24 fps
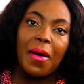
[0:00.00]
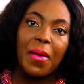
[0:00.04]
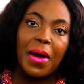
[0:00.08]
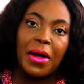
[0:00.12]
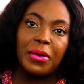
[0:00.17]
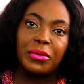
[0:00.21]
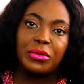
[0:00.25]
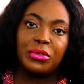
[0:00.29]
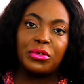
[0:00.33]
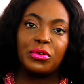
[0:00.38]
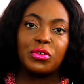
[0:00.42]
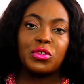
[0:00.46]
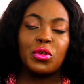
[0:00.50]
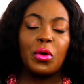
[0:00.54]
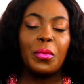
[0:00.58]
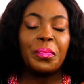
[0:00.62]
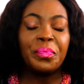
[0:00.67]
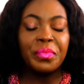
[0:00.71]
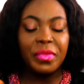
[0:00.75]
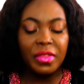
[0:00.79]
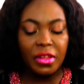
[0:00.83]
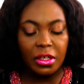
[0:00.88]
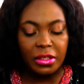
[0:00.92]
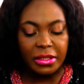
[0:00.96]
around you.
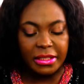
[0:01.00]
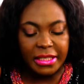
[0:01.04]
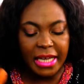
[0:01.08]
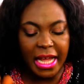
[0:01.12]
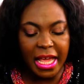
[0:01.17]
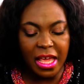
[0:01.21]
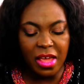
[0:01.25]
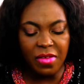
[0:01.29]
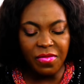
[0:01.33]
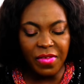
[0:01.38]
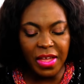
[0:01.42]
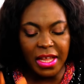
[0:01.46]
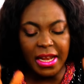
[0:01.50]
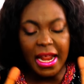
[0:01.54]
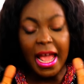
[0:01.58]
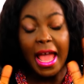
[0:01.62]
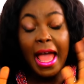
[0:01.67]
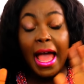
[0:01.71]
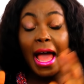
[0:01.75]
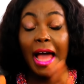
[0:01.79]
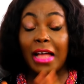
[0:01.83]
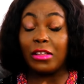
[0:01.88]
So the David